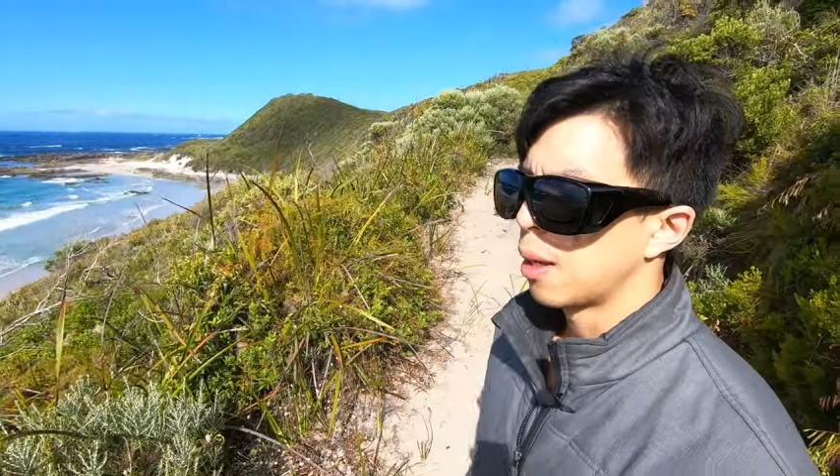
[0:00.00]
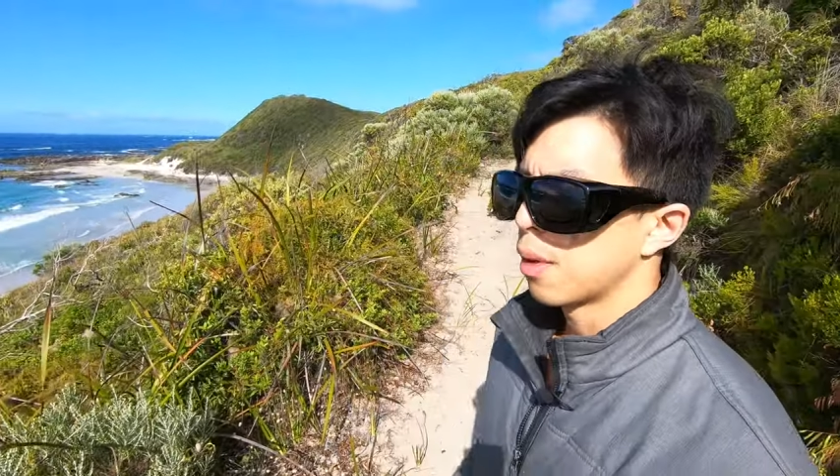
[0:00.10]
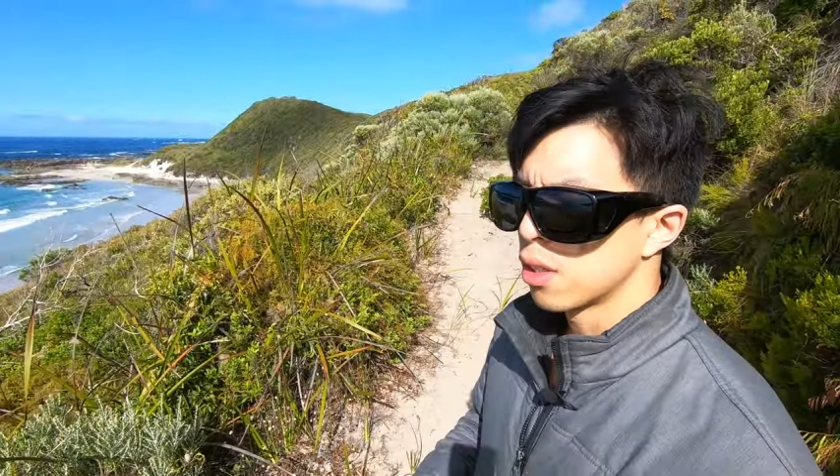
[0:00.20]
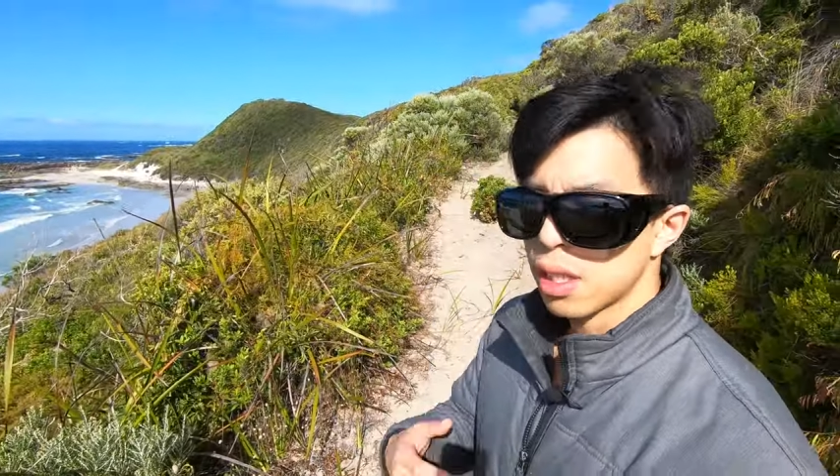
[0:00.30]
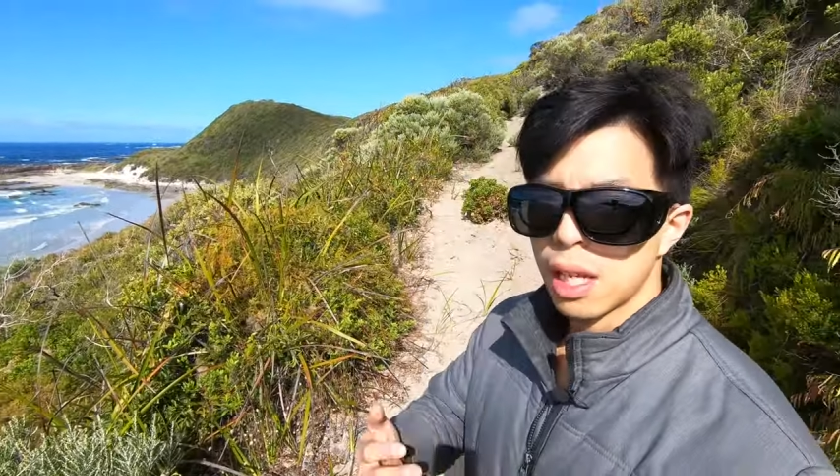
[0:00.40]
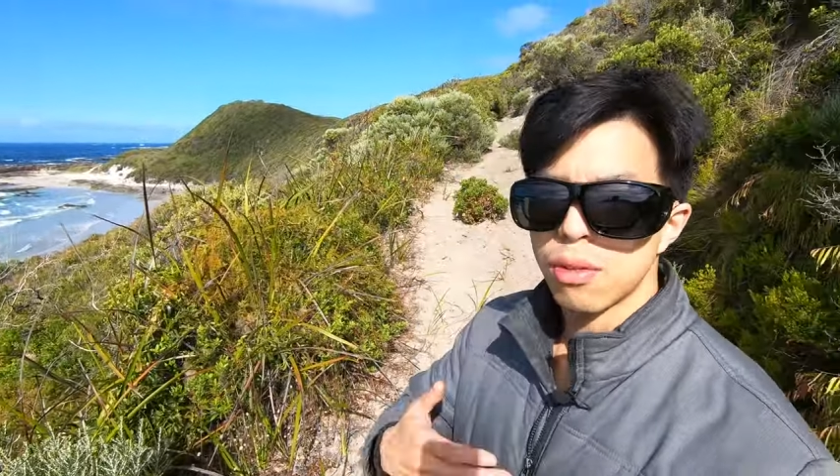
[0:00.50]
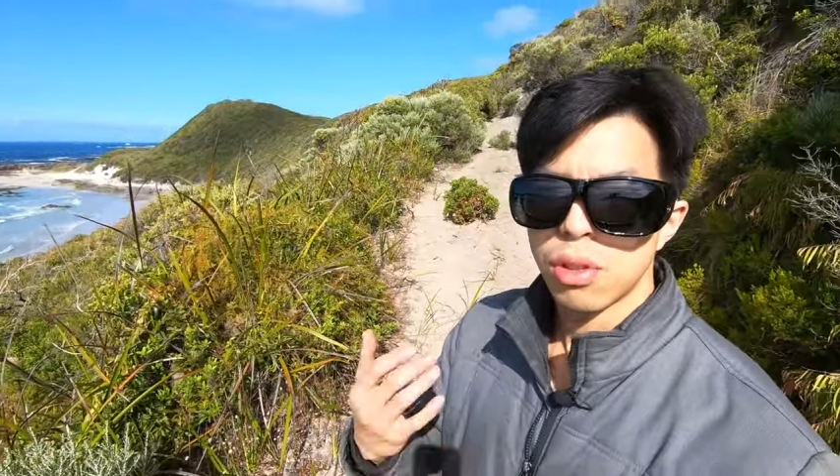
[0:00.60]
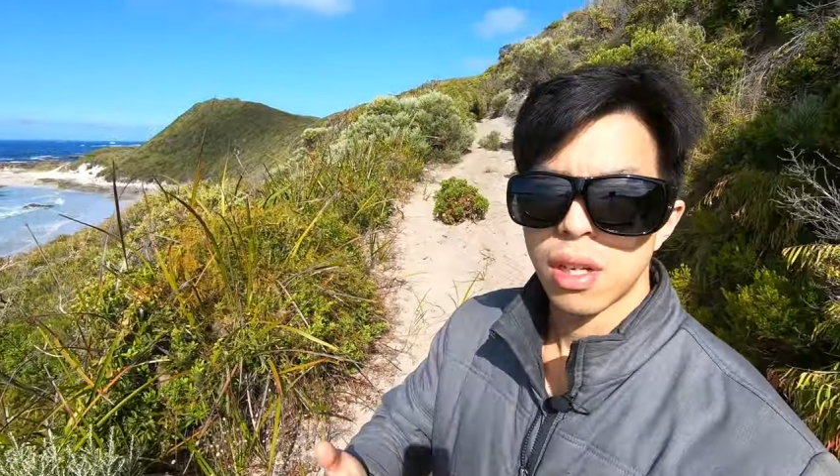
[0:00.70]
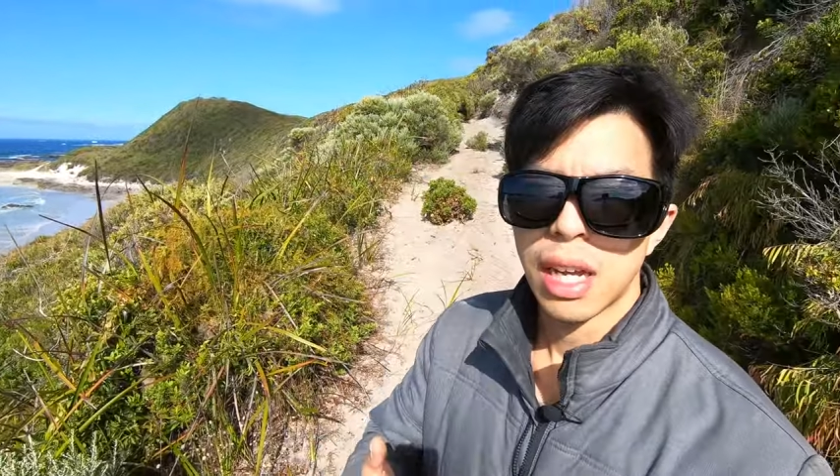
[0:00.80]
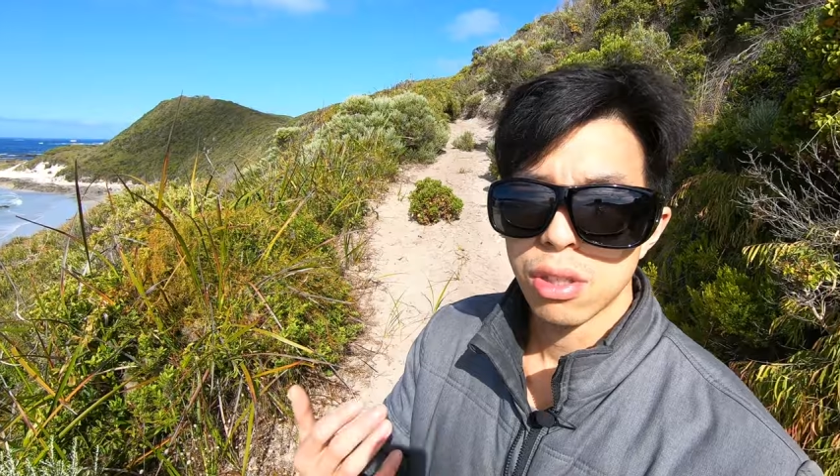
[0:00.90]
because it gives
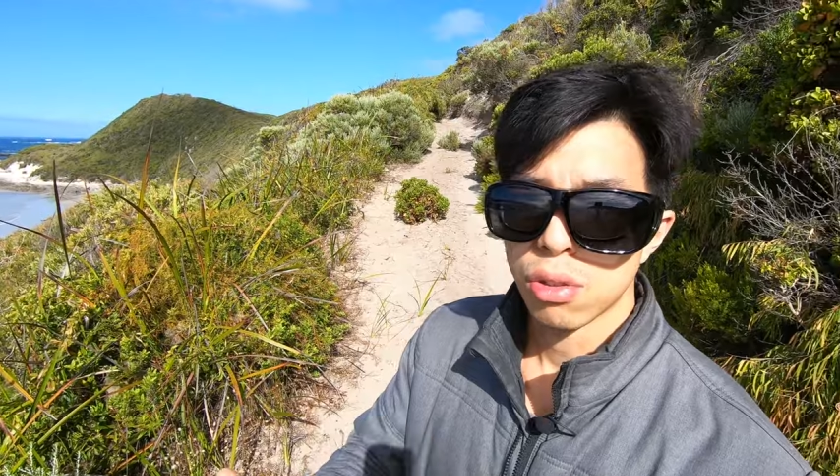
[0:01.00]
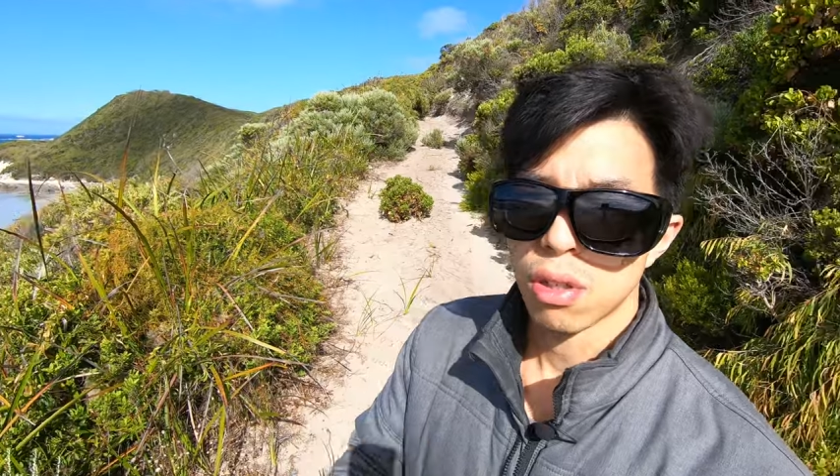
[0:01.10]
you an extra